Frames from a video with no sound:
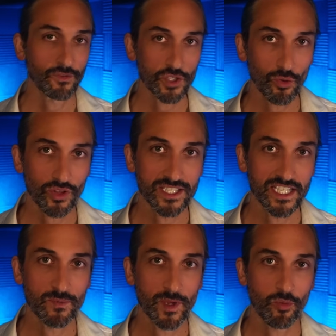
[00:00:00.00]
Now, for sure, this
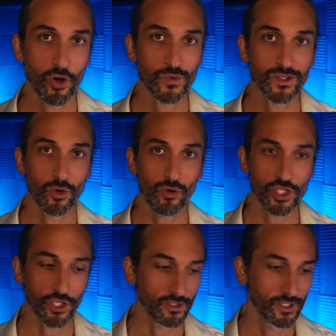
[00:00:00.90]
needs to be approached with
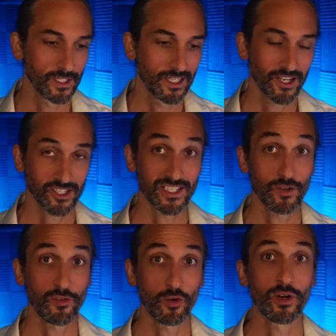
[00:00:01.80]
caution, because I
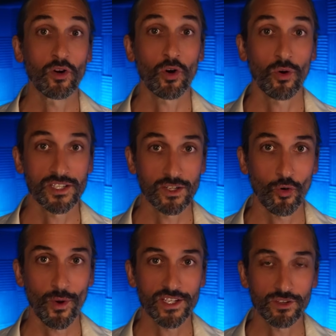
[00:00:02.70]
still feel we've got quite a
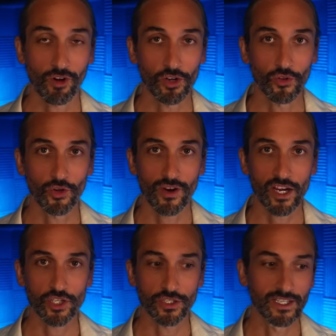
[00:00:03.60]
long way to run on the
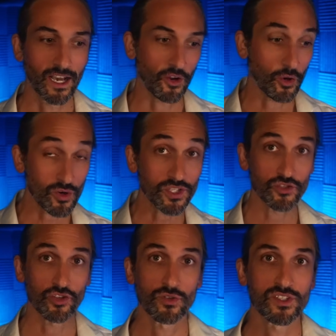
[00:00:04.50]
correction. And I also
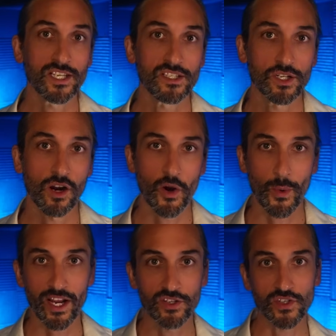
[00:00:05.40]
struggle to see a scenario
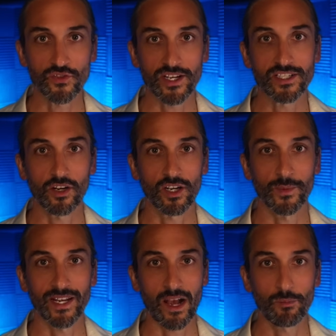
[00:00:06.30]
where interest rates start
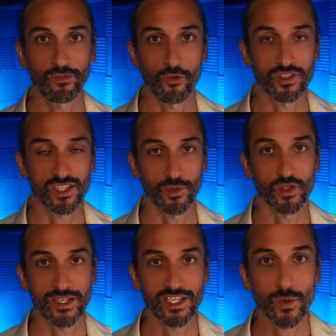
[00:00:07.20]
coming down before summer
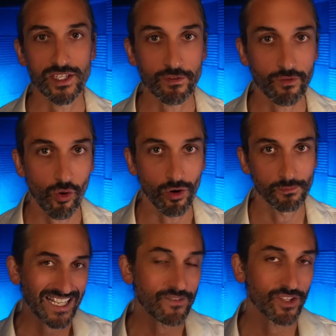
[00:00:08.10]
2024.
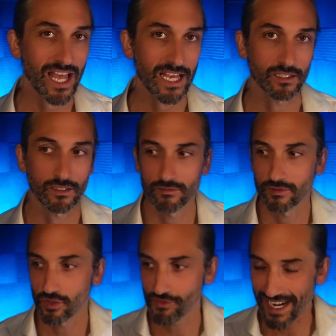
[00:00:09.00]
And even then,
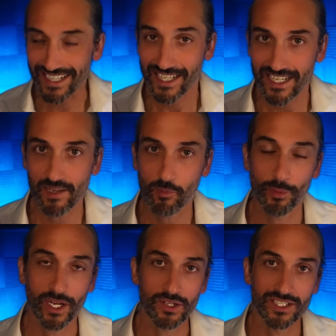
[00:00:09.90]
the reality is they're
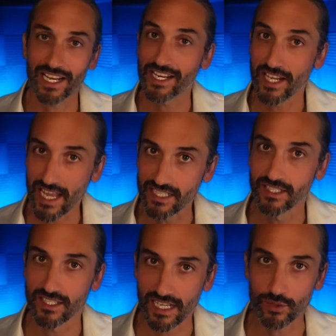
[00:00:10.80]
probably going to take years
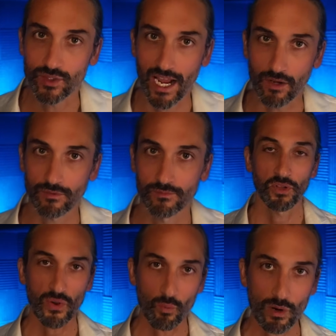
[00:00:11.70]
to settle down.
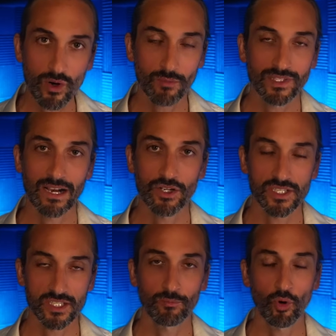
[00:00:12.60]
But they will come down at
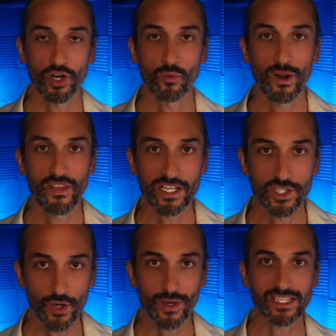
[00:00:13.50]
some point, and when they
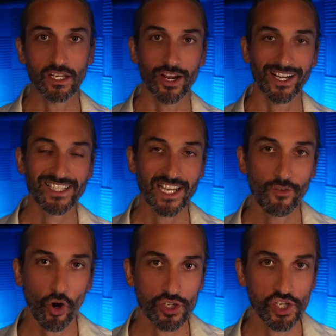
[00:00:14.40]
do, it's likely to give
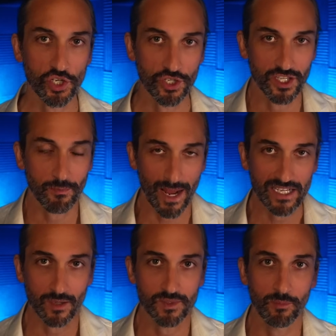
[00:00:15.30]
oxygen to the
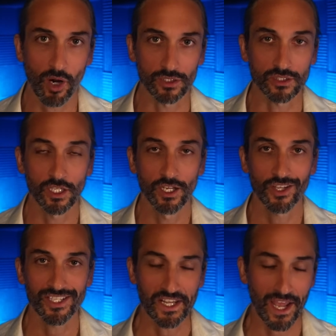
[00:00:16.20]
pent-up demand
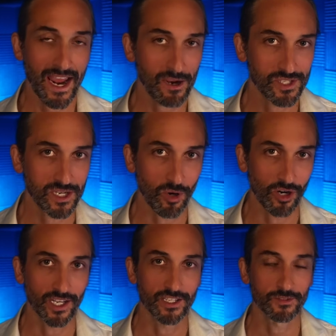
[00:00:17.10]
that's in the housing
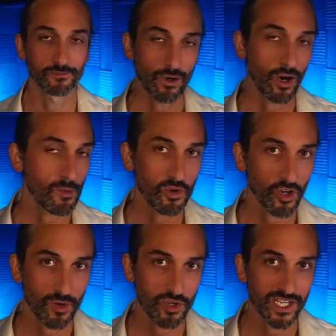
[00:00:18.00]
market. Now, I'm not
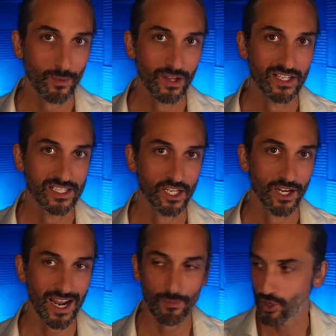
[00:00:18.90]
going to predict when this is going
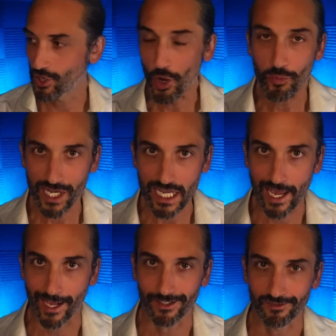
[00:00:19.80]
to happen. Nobody
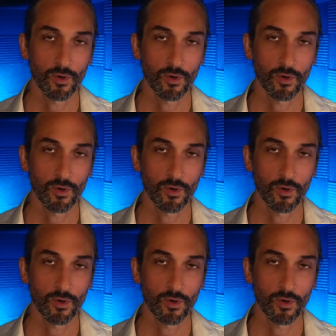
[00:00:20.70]
can.